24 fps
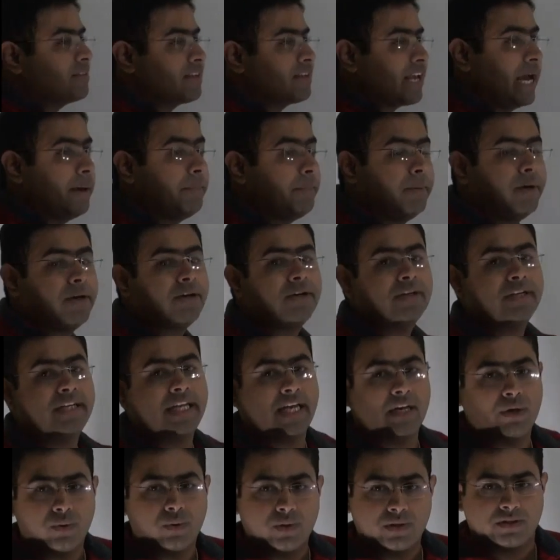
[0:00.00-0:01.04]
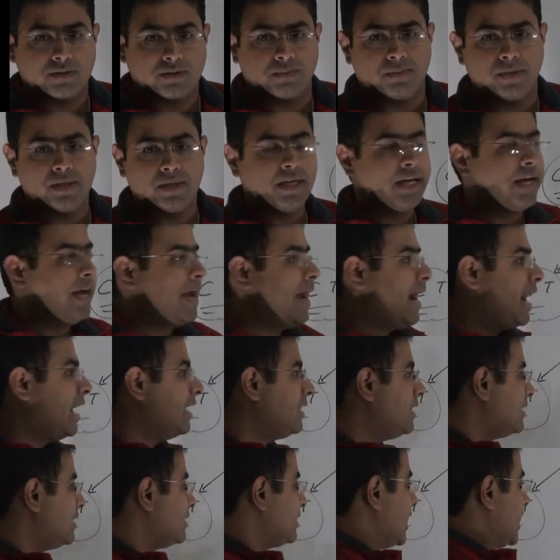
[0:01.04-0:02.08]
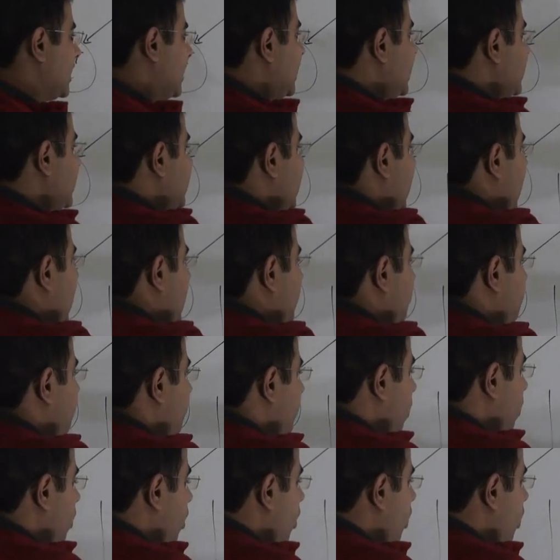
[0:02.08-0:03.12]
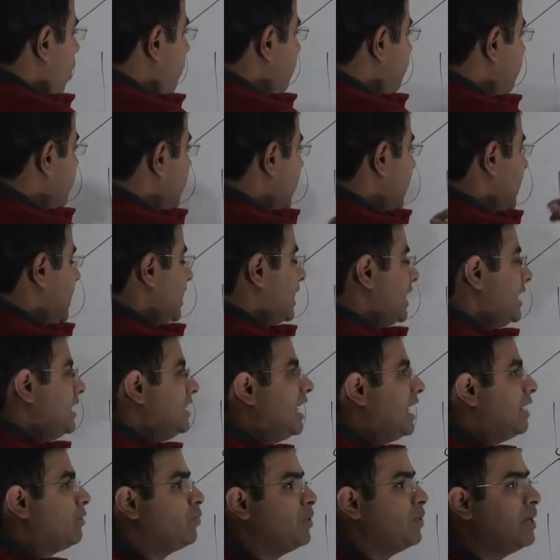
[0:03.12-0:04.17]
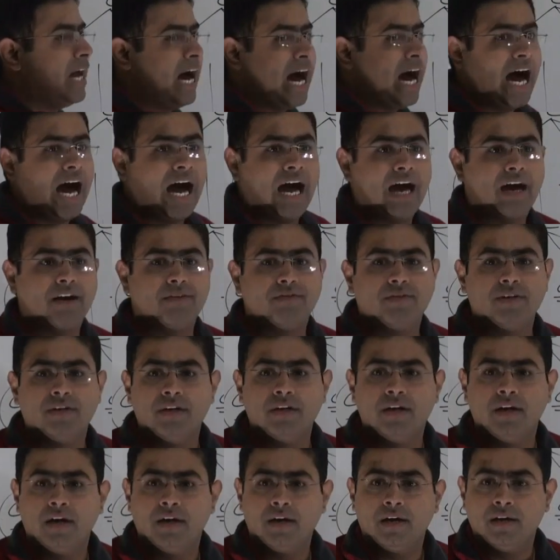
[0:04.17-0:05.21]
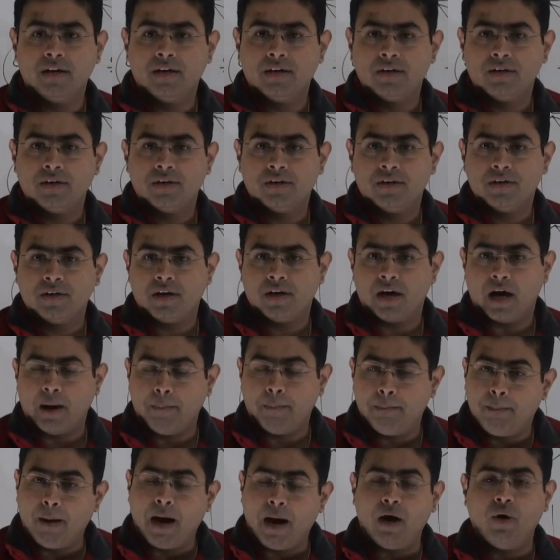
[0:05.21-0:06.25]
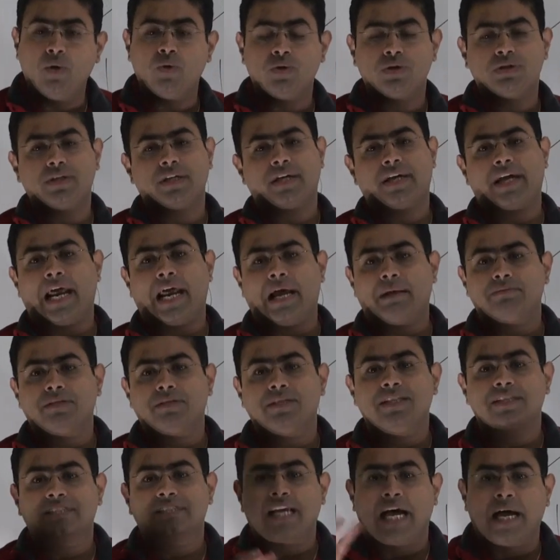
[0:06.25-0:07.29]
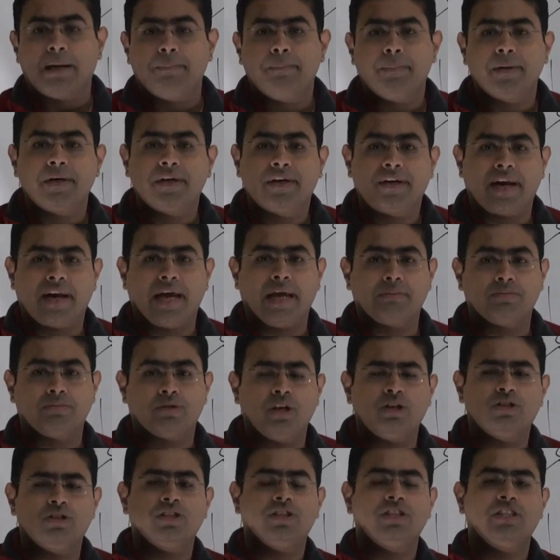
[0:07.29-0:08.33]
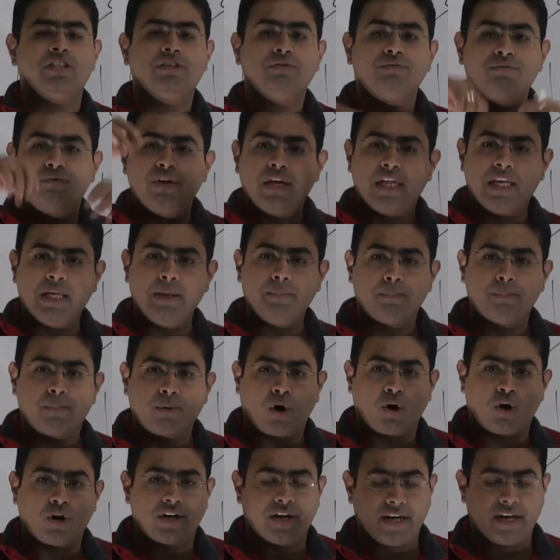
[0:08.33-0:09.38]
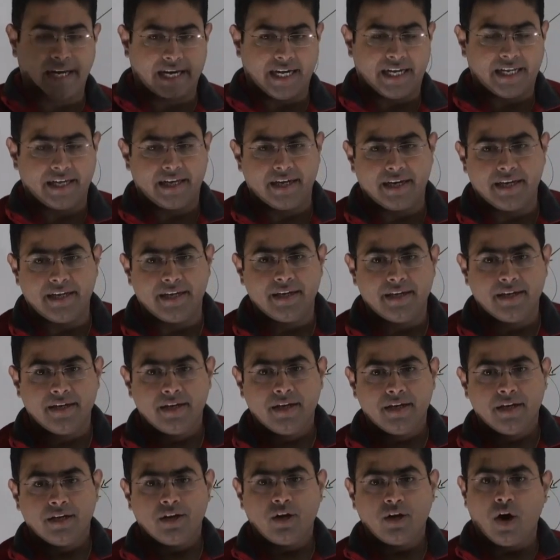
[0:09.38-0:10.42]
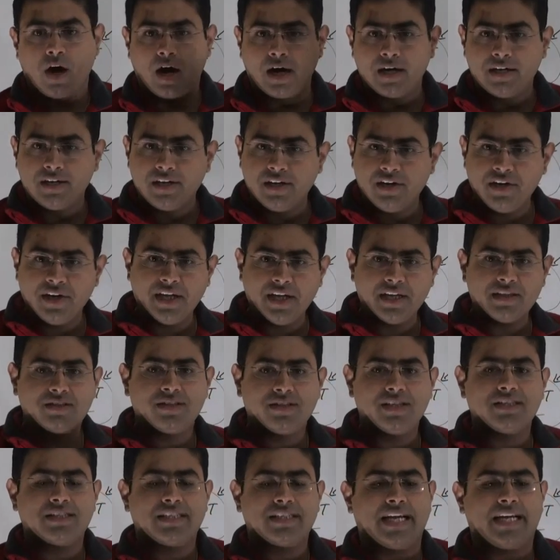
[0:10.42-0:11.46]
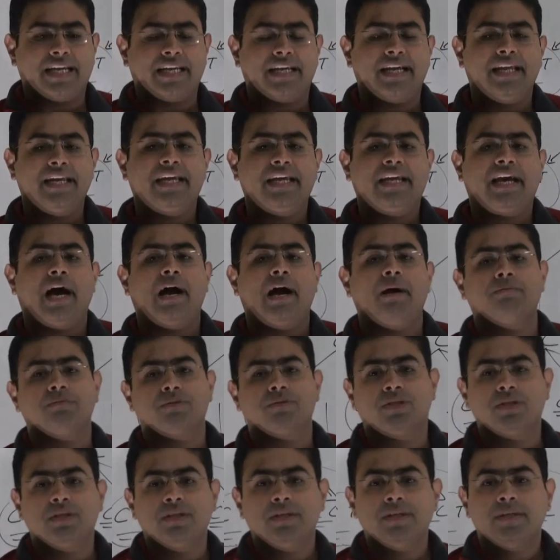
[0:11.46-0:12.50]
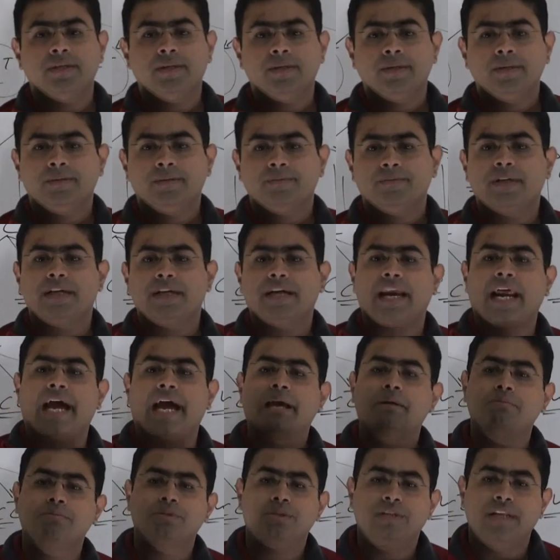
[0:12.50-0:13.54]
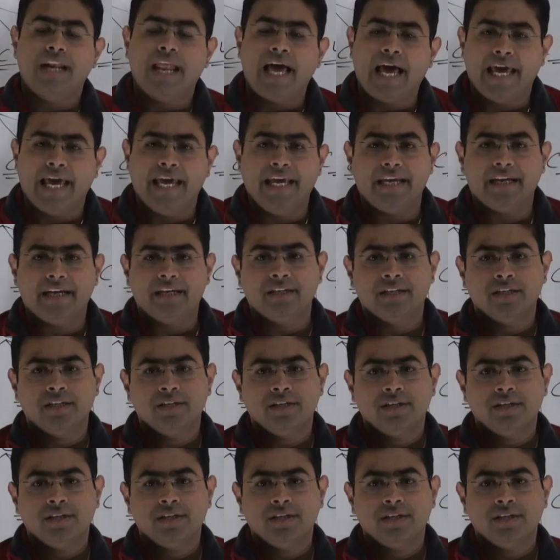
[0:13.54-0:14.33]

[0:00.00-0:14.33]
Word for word: of cyber terrorism. And the second type of category that we have about the crimes is cyber crimes. Now this is a very broader category. Now underneath this category comes the crimes like